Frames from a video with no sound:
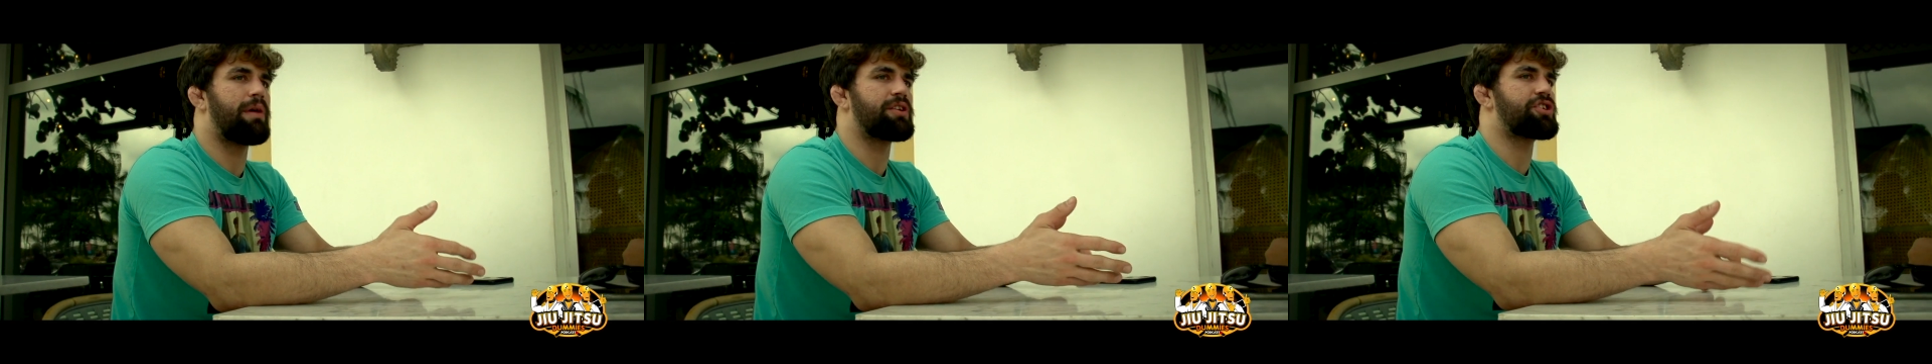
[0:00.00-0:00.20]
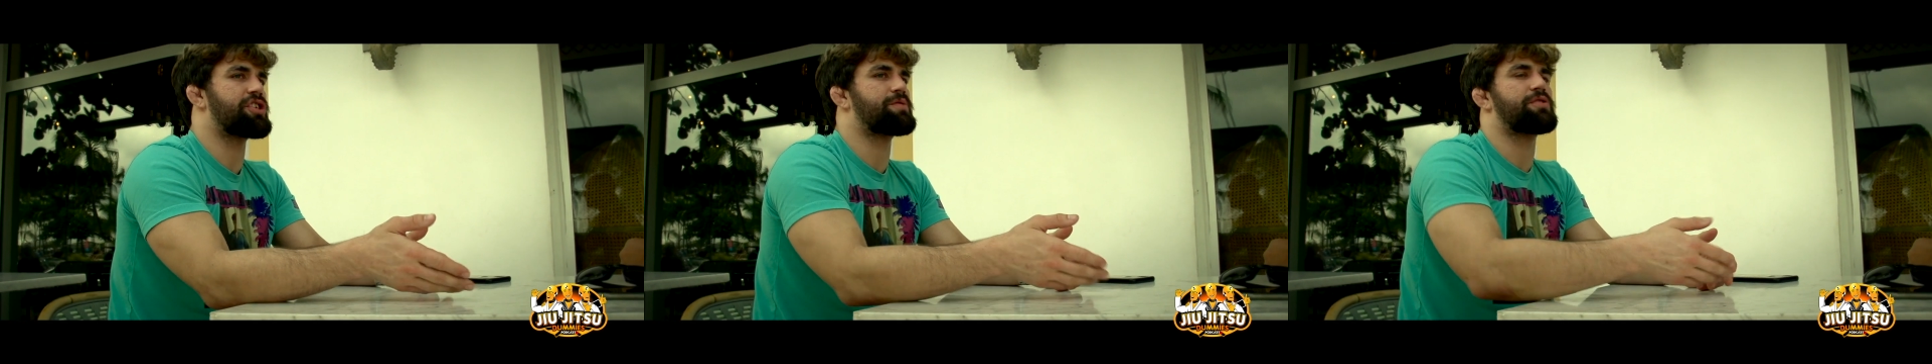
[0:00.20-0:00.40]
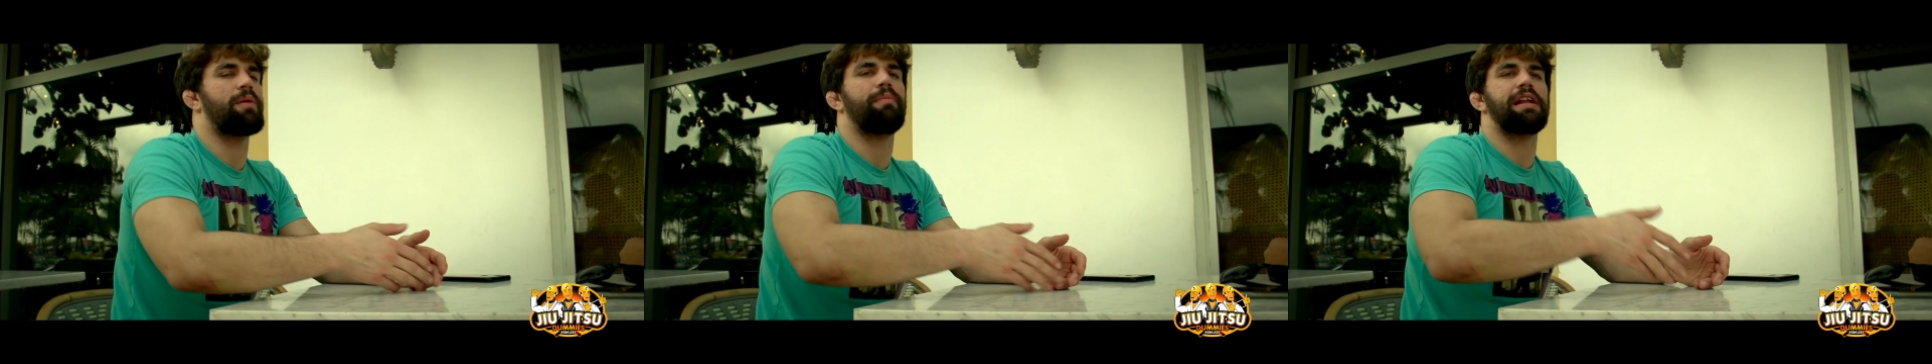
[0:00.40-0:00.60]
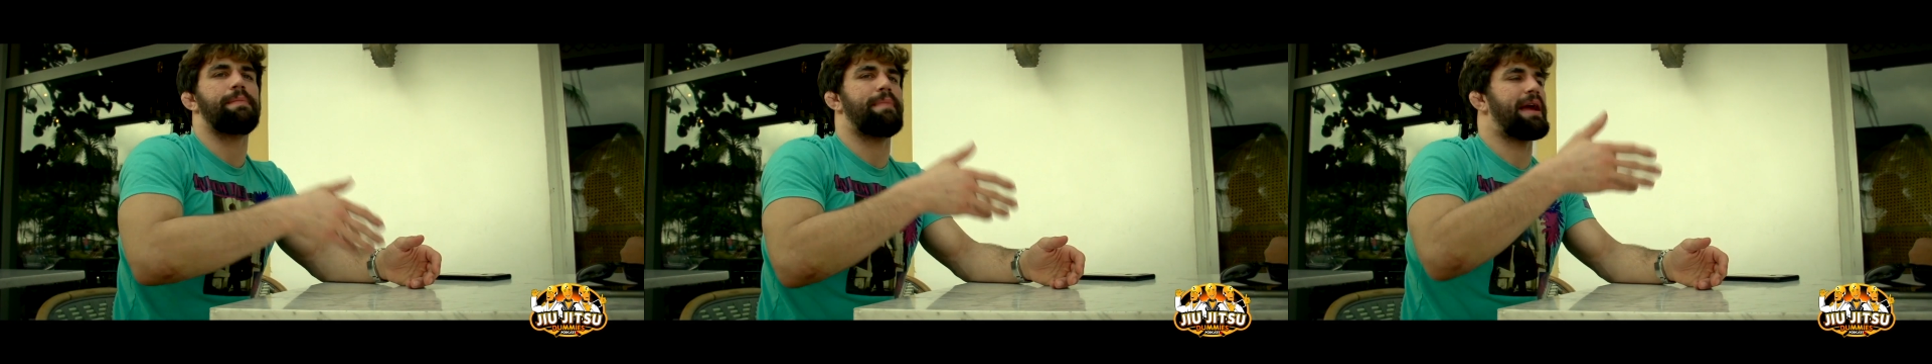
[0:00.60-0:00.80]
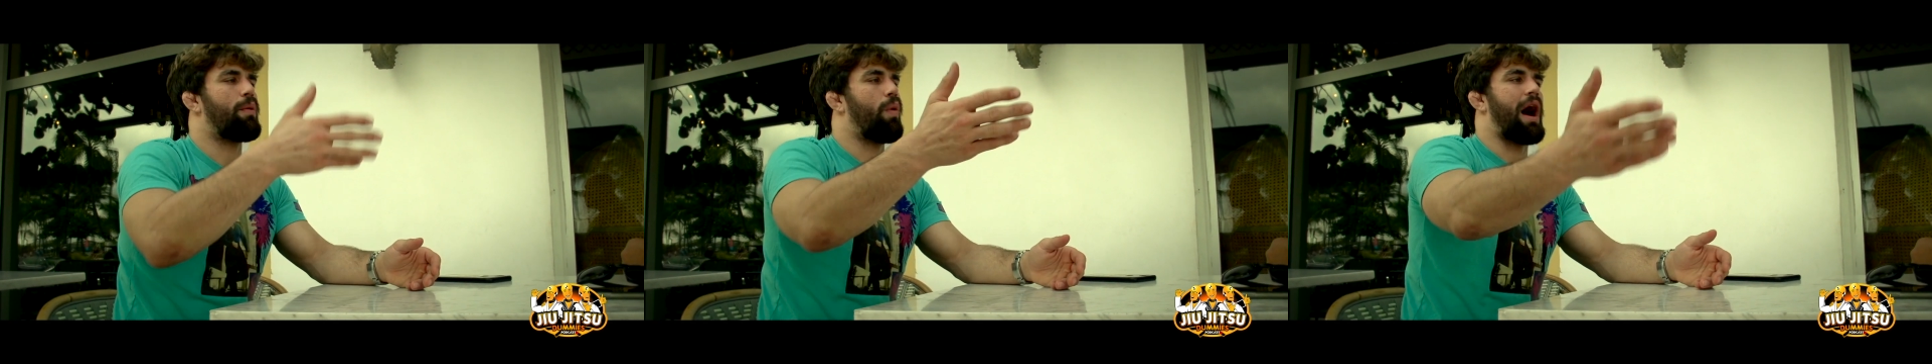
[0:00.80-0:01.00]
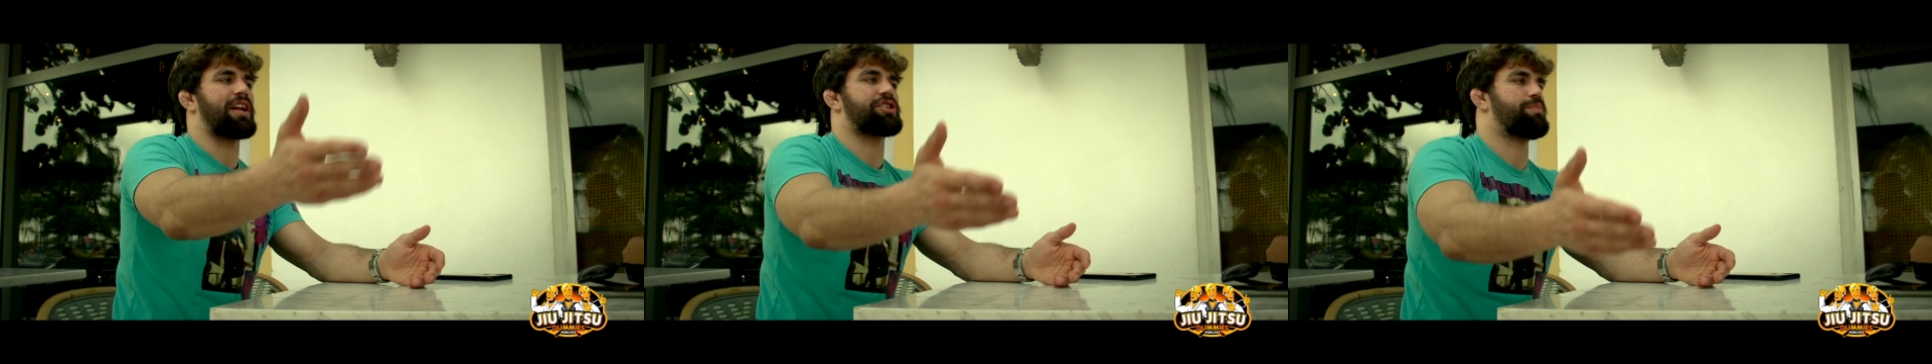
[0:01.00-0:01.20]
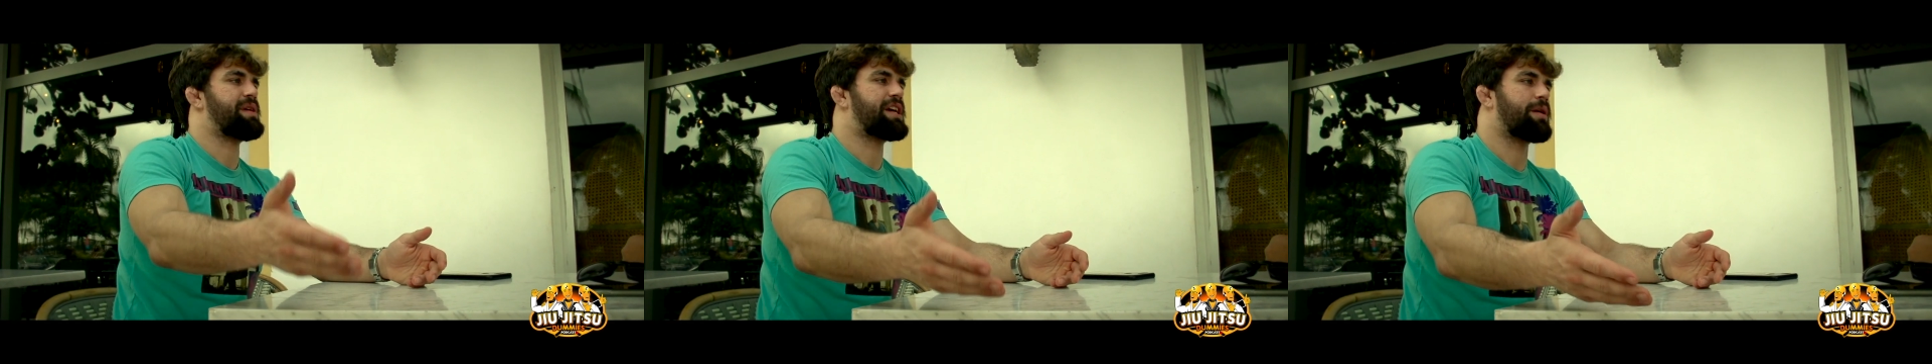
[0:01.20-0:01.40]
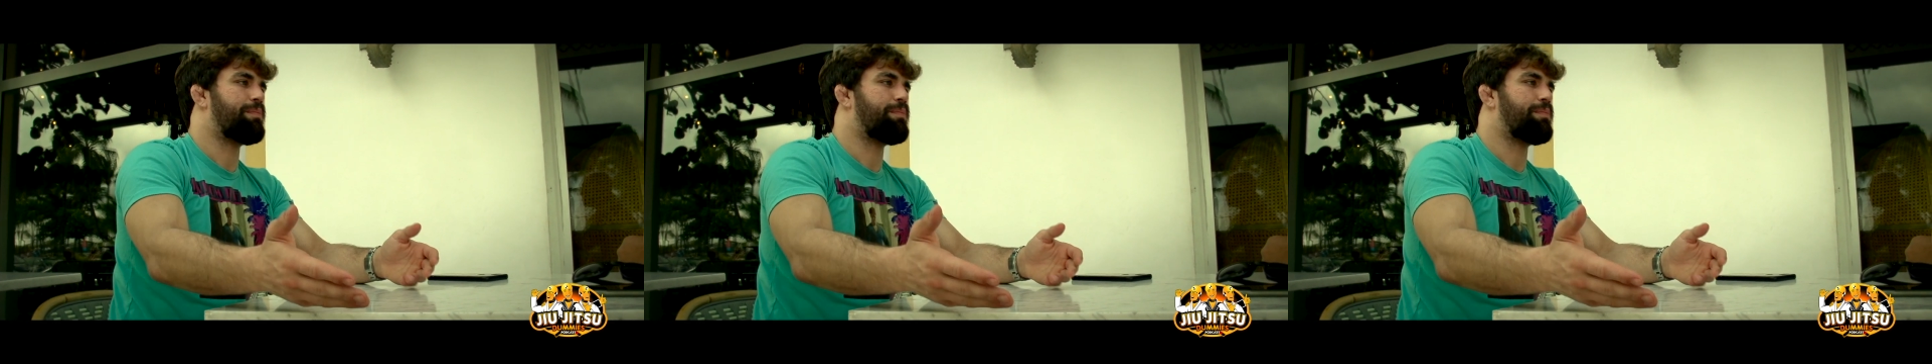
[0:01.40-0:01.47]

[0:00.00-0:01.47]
much as somebody may watch me